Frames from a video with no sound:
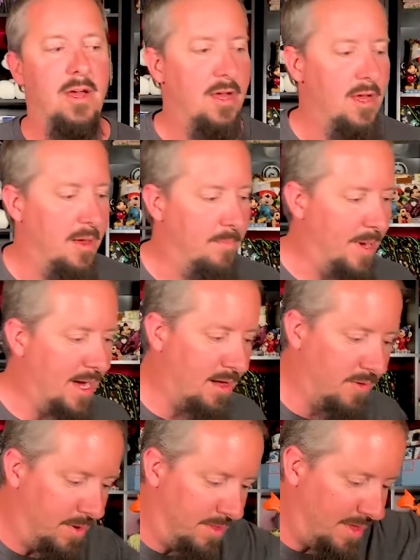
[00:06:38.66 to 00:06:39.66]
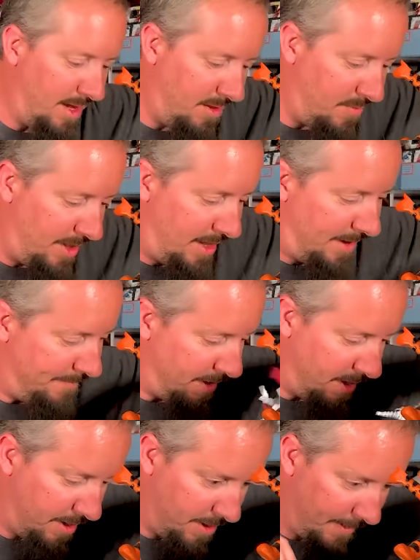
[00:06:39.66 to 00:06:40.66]
a box with things we love.
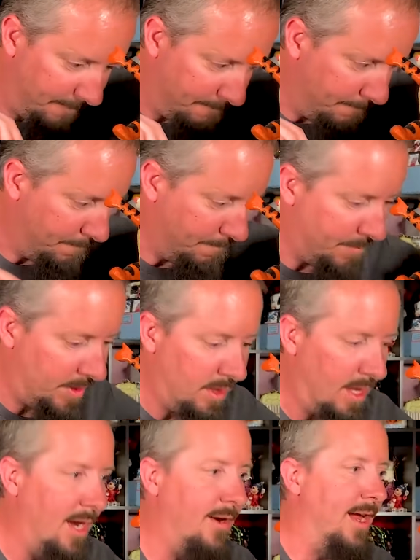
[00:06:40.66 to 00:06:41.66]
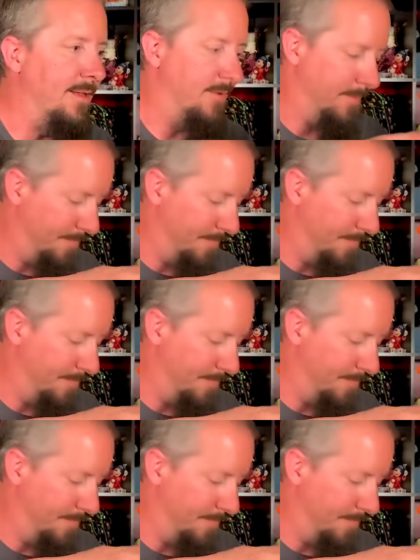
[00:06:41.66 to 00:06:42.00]
All right.